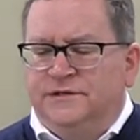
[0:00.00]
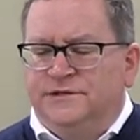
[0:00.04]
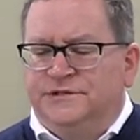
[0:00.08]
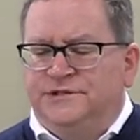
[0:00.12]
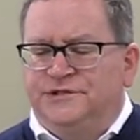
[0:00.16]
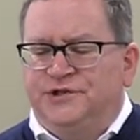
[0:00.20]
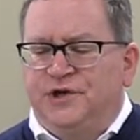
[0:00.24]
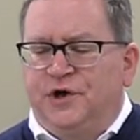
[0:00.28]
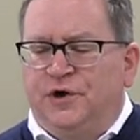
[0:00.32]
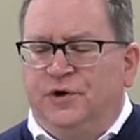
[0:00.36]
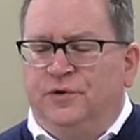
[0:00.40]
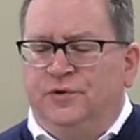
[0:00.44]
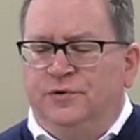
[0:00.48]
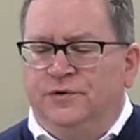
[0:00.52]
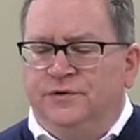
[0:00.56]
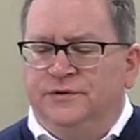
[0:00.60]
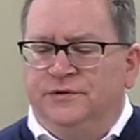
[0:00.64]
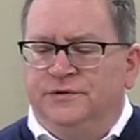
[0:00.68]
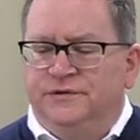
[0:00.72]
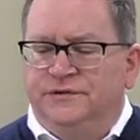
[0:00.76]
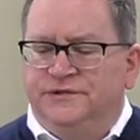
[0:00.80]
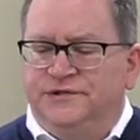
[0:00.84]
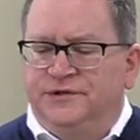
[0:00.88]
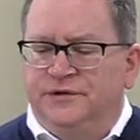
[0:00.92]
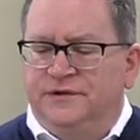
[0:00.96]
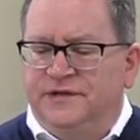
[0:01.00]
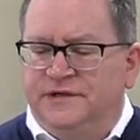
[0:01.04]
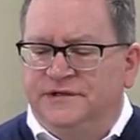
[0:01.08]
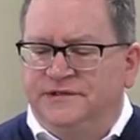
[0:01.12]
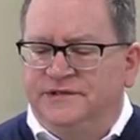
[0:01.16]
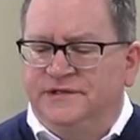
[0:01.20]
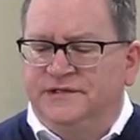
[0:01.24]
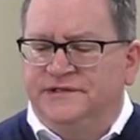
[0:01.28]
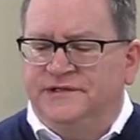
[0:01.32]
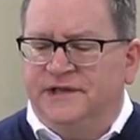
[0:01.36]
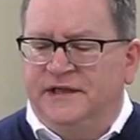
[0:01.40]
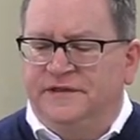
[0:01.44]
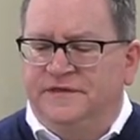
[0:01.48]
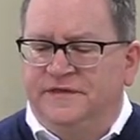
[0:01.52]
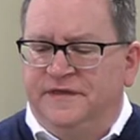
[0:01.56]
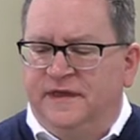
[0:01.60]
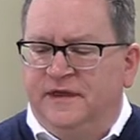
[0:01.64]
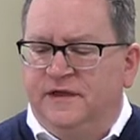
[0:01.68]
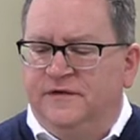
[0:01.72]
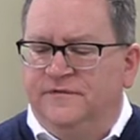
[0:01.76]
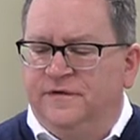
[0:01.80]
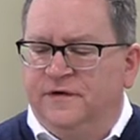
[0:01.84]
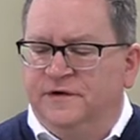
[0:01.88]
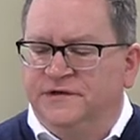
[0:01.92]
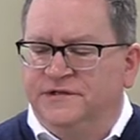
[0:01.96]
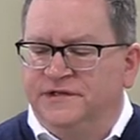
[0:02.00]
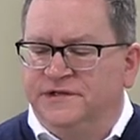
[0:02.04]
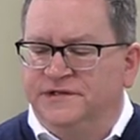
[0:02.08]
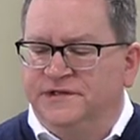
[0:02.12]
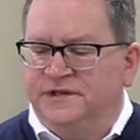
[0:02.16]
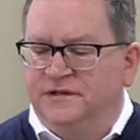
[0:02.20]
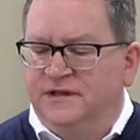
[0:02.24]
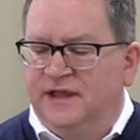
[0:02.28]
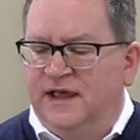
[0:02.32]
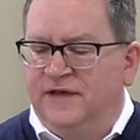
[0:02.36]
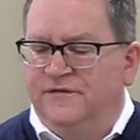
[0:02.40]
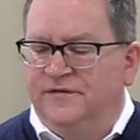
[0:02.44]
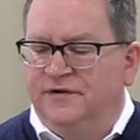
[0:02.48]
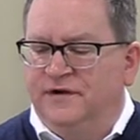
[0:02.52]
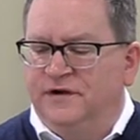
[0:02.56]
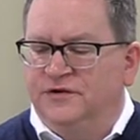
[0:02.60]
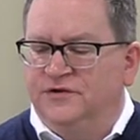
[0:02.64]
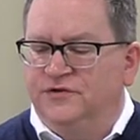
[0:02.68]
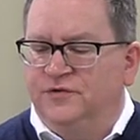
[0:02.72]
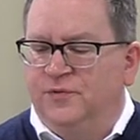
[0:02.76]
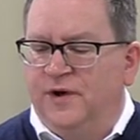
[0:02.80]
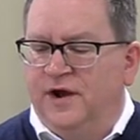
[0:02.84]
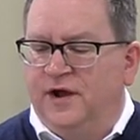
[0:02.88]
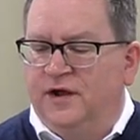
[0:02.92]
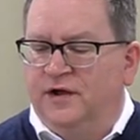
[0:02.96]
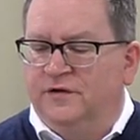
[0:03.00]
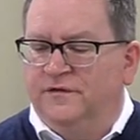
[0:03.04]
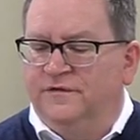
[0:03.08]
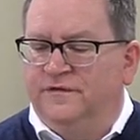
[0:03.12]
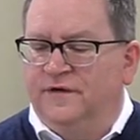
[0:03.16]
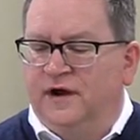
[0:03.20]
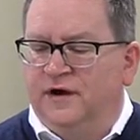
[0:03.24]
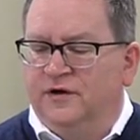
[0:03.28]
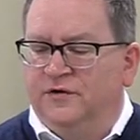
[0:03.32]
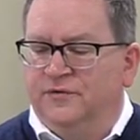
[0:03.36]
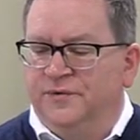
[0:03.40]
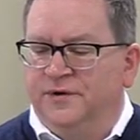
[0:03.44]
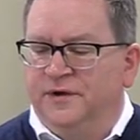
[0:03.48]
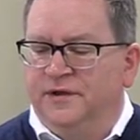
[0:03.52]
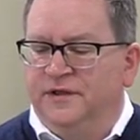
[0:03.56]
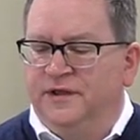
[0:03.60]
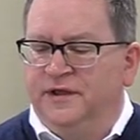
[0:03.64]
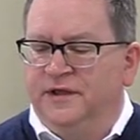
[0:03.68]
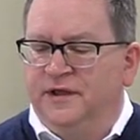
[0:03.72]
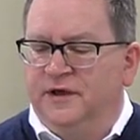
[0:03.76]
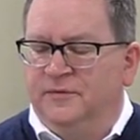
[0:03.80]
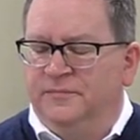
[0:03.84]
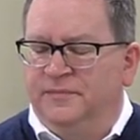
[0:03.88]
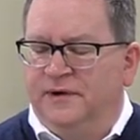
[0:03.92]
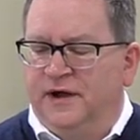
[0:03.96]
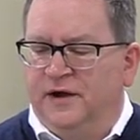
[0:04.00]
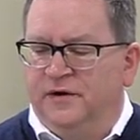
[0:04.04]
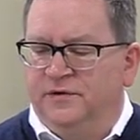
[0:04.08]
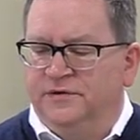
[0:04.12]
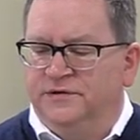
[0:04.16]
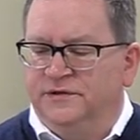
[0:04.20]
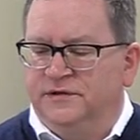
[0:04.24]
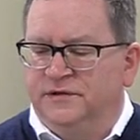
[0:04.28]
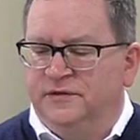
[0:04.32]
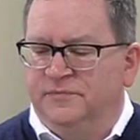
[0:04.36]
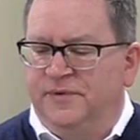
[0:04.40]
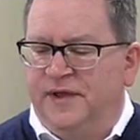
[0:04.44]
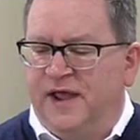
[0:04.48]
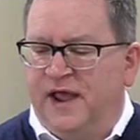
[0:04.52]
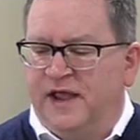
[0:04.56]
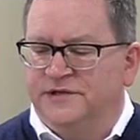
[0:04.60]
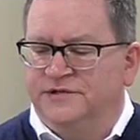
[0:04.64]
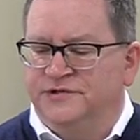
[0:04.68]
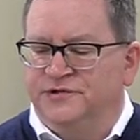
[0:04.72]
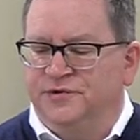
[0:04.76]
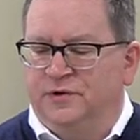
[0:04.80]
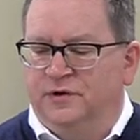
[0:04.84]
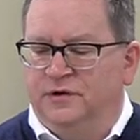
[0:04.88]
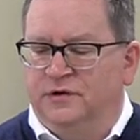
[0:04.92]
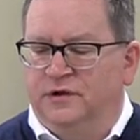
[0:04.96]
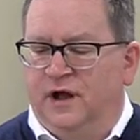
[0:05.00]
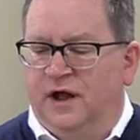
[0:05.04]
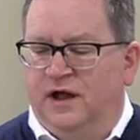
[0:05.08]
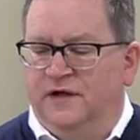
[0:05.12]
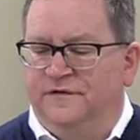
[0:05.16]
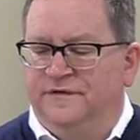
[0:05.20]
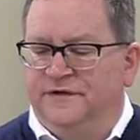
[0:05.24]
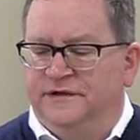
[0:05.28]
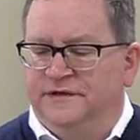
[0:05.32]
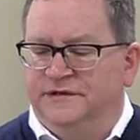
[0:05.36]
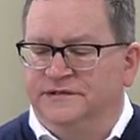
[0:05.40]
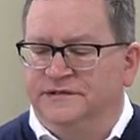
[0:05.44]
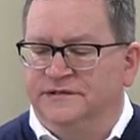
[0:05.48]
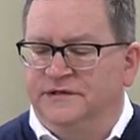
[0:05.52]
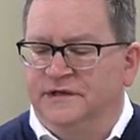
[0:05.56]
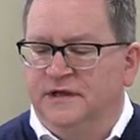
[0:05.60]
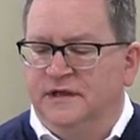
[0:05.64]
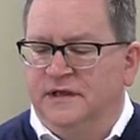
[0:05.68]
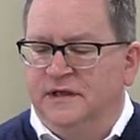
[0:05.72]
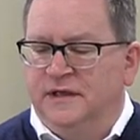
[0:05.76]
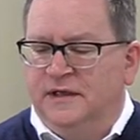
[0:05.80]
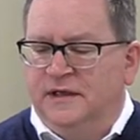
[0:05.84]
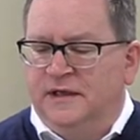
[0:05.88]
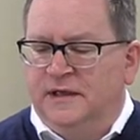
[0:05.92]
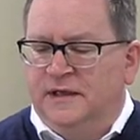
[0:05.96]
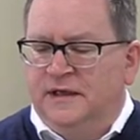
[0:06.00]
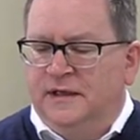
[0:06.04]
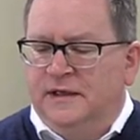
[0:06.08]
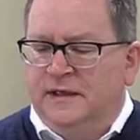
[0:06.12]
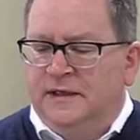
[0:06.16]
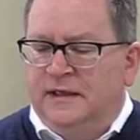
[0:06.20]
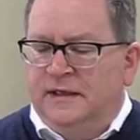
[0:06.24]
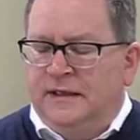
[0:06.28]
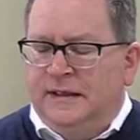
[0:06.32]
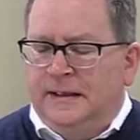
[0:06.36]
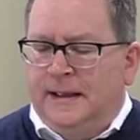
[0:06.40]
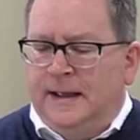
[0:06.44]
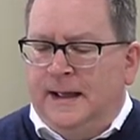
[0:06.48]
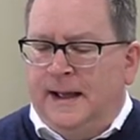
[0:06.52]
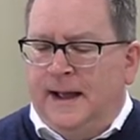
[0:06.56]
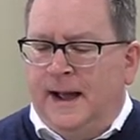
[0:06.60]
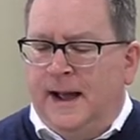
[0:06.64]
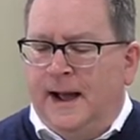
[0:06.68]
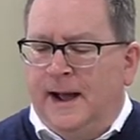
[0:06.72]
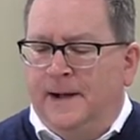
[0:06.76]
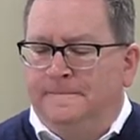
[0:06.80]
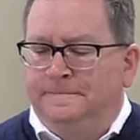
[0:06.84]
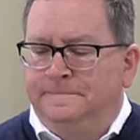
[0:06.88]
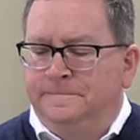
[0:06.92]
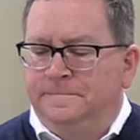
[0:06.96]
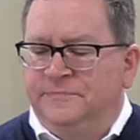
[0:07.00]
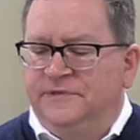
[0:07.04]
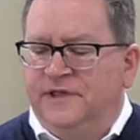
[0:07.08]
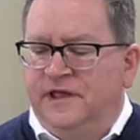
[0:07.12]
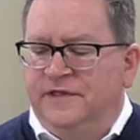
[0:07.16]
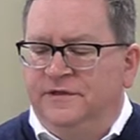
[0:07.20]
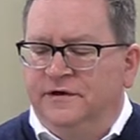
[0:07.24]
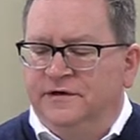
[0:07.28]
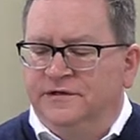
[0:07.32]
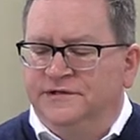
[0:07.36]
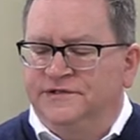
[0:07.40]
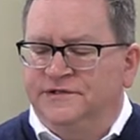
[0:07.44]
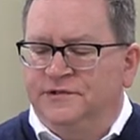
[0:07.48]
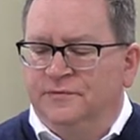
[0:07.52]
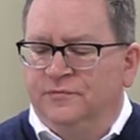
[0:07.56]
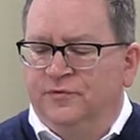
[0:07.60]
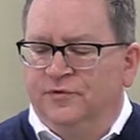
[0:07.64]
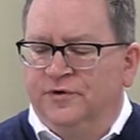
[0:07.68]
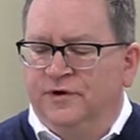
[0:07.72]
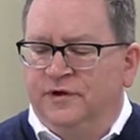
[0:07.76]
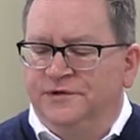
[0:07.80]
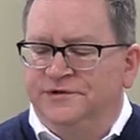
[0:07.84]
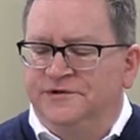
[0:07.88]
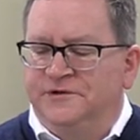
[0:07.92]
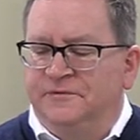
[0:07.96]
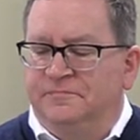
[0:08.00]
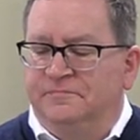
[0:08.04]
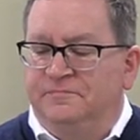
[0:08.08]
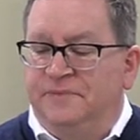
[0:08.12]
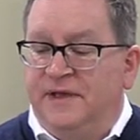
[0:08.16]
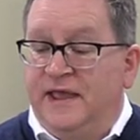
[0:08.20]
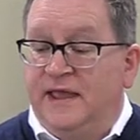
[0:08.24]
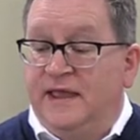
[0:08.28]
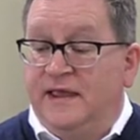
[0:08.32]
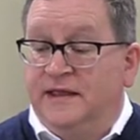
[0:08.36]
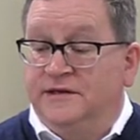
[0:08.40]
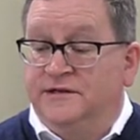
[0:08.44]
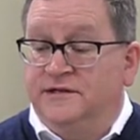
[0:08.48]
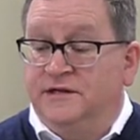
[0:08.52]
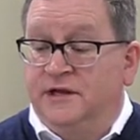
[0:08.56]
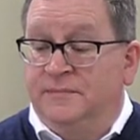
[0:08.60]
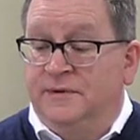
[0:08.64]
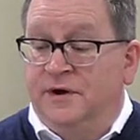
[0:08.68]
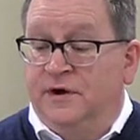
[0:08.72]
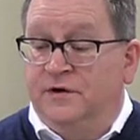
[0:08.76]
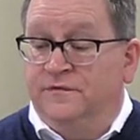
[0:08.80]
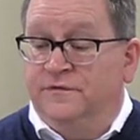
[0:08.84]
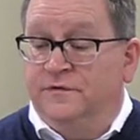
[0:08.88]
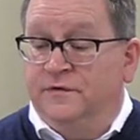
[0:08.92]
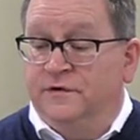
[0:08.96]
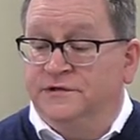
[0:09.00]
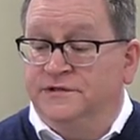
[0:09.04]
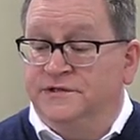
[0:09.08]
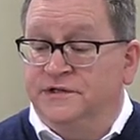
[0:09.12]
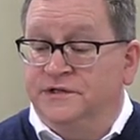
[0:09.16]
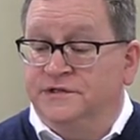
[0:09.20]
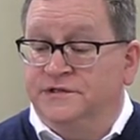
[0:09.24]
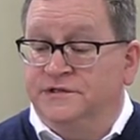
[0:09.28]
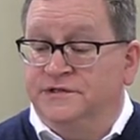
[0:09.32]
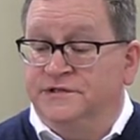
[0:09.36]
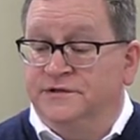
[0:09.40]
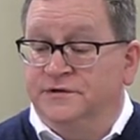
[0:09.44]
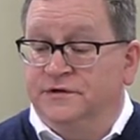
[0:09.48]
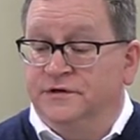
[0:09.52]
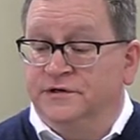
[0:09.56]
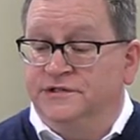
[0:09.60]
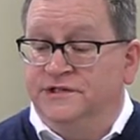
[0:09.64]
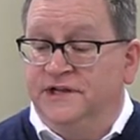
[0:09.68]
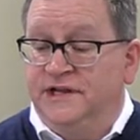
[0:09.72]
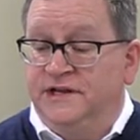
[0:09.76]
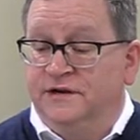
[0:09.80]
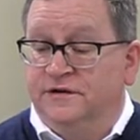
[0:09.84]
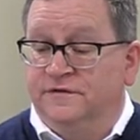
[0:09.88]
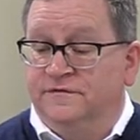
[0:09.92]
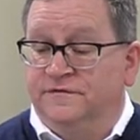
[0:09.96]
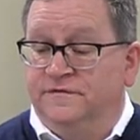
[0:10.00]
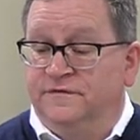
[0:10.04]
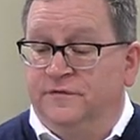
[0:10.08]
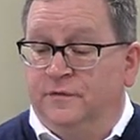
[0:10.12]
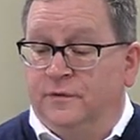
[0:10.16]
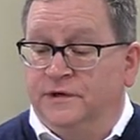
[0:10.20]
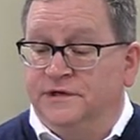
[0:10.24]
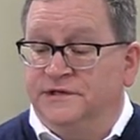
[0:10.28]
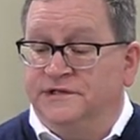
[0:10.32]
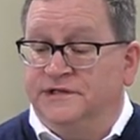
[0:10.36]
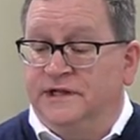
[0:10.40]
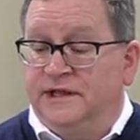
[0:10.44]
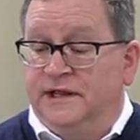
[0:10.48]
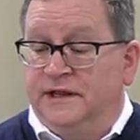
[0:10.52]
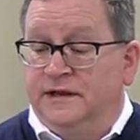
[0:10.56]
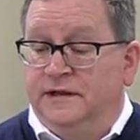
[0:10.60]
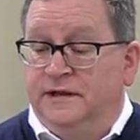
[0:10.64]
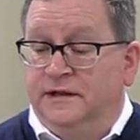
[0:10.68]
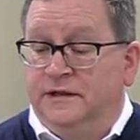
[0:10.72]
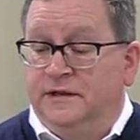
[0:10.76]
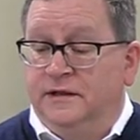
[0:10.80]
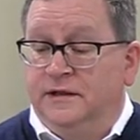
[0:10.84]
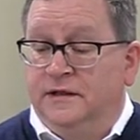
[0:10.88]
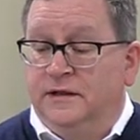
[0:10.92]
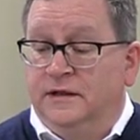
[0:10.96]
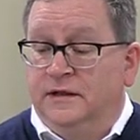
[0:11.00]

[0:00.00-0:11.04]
So this is, I think, verses 11 and 12 are really about the pastoral office. Then there's some real debate about verses 13 and 14